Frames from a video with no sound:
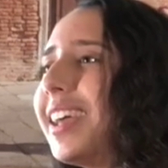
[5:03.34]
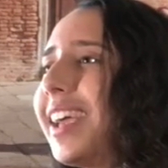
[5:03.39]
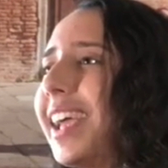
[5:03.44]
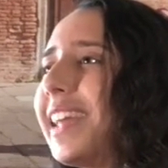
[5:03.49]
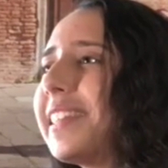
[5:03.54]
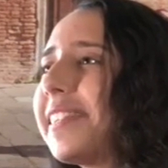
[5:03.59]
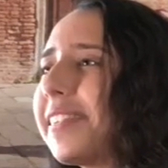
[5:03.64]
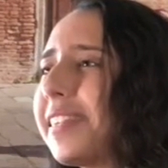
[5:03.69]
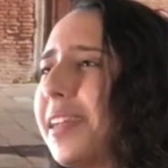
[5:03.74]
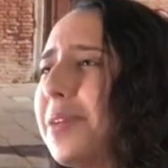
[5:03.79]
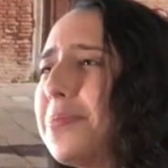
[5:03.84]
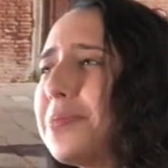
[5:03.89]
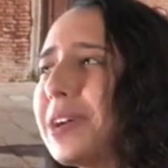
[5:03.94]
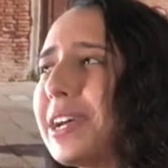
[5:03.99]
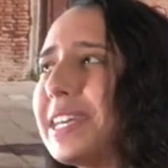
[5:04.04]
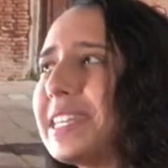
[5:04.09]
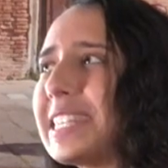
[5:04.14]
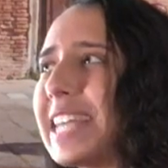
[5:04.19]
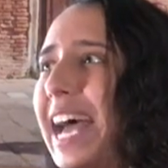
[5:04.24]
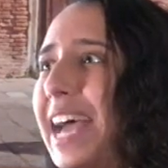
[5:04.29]
In some
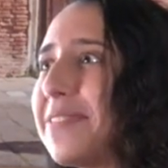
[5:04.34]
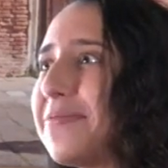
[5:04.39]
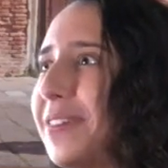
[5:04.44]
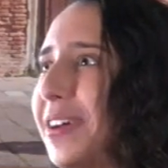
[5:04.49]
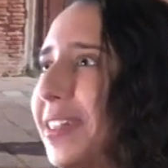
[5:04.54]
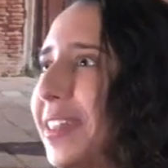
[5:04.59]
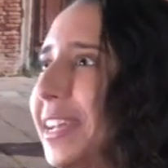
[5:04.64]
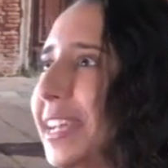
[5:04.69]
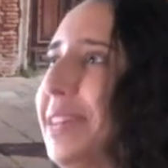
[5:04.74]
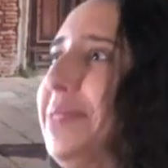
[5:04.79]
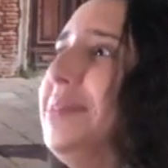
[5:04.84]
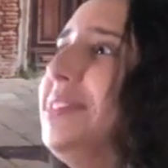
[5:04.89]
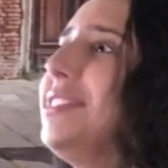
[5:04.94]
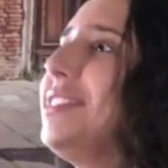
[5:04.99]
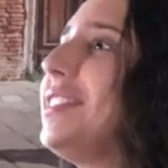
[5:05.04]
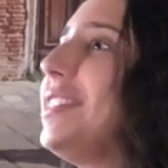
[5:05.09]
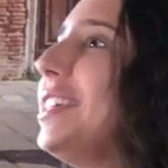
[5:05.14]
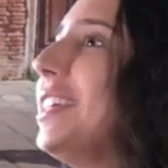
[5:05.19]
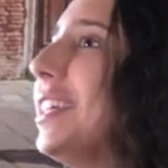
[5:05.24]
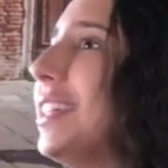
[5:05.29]
ways, I felt like I
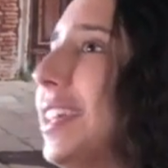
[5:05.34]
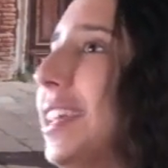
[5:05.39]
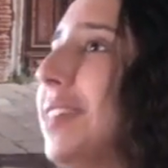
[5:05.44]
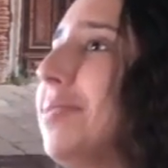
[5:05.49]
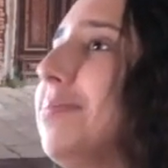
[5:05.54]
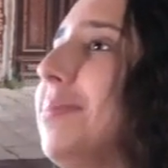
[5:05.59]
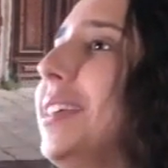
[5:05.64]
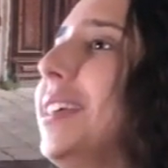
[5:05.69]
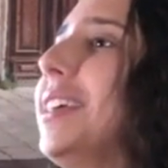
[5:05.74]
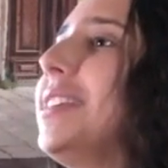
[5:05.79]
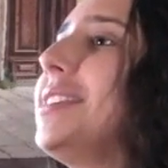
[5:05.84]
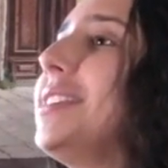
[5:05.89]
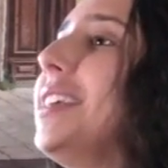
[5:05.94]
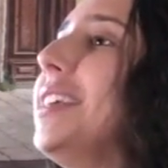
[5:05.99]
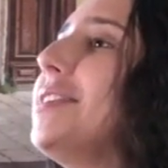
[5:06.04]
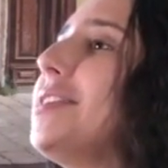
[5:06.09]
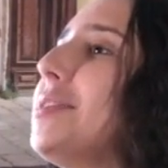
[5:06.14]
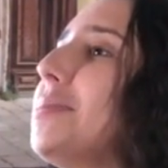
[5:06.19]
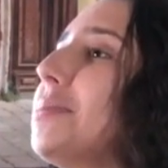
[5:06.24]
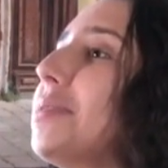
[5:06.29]
was cheating because the
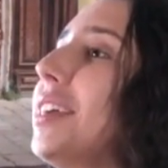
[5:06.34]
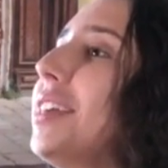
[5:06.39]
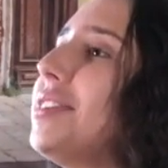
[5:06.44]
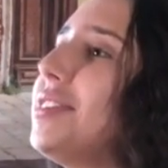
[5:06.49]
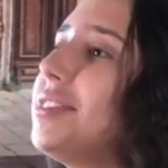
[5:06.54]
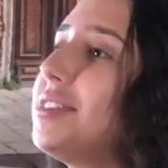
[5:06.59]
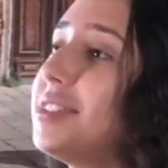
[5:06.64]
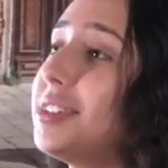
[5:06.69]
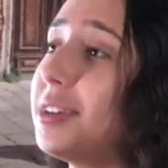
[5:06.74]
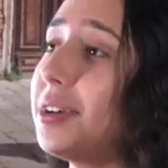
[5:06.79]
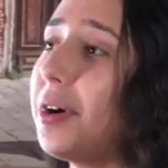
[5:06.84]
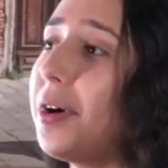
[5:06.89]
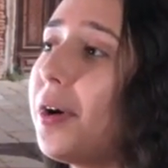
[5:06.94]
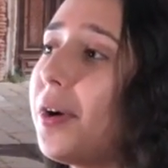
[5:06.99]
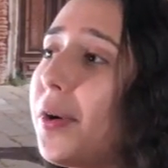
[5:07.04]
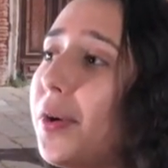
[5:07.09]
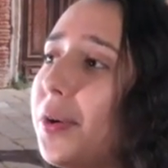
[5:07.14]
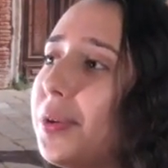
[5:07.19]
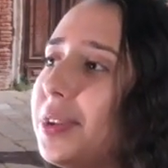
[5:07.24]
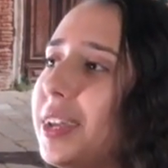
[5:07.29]
inspiration took
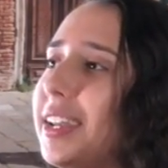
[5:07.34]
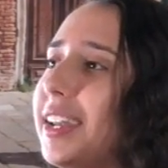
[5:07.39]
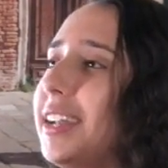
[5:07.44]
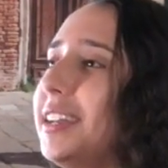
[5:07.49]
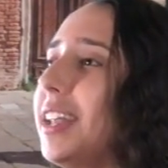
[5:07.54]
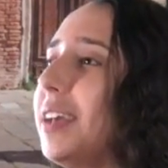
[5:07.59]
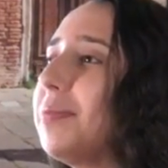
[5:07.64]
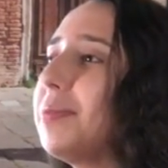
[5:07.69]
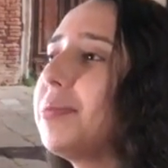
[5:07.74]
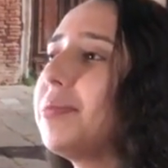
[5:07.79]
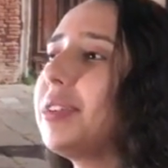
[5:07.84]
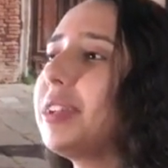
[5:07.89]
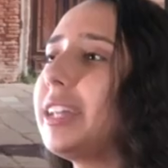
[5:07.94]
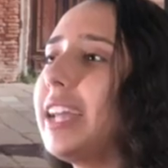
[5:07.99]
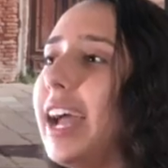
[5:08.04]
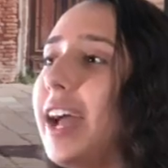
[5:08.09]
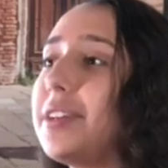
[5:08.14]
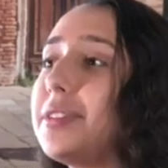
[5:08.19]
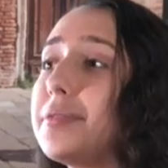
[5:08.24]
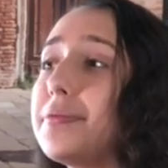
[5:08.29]
hold and I never really
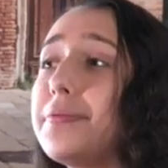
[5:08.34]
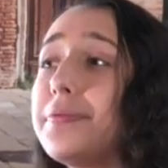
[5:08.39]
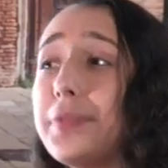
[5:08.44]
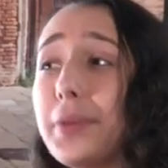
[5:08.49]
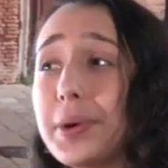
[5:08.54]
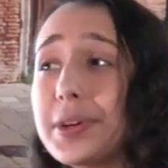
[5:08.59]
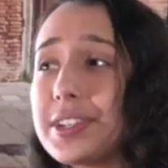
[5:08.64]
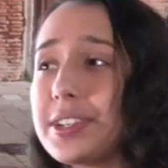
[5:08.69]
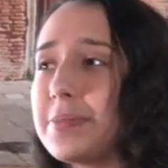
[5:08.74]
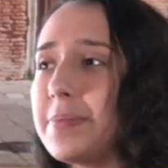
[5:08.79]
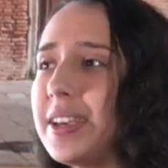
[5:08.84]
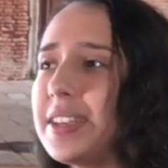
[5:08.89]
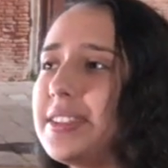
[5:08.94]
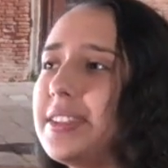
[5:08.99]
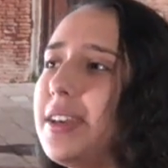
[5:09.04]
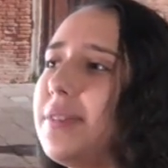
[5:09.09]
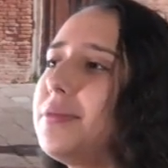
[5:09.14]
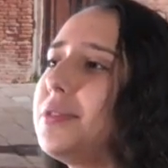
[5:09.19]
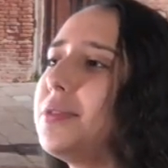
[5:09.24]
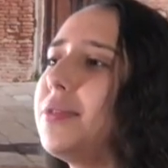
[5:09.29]
had to force
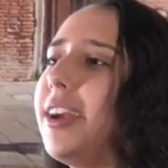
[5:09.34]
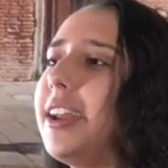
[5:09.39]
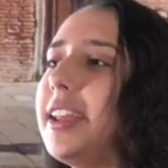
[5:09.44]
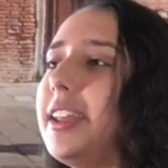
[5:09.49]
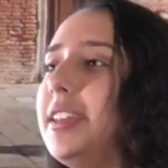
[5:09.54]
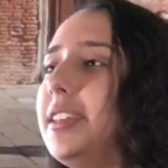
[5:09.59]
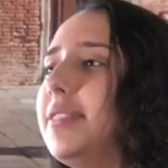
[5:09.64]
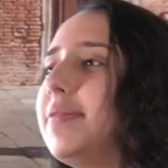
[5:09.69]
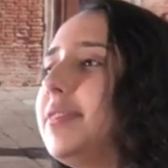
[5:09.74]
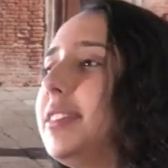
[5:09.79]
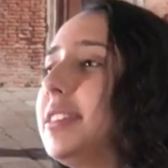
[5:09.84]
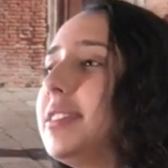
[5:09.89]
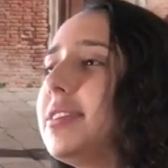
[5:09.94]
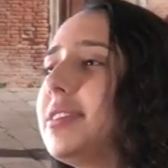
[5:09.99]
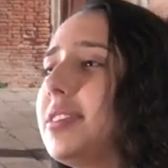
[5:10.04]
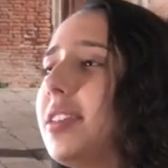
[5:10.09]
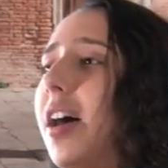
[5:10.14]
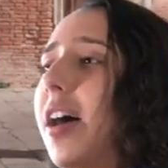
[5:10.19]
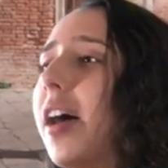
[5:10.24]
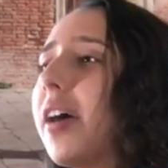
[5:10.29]
myself to write any of these
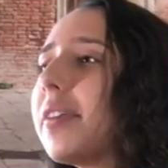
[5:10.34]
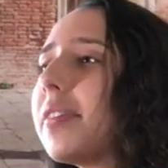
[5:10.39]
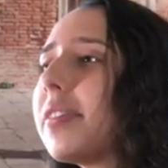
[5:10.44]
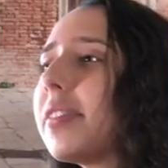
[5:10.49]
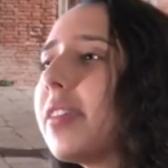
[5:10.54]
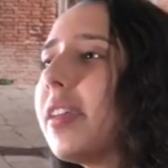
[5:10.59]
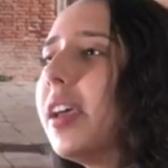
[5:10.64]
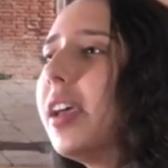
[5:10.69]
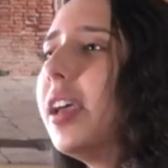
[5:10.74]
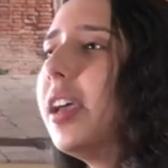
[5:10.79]
songs.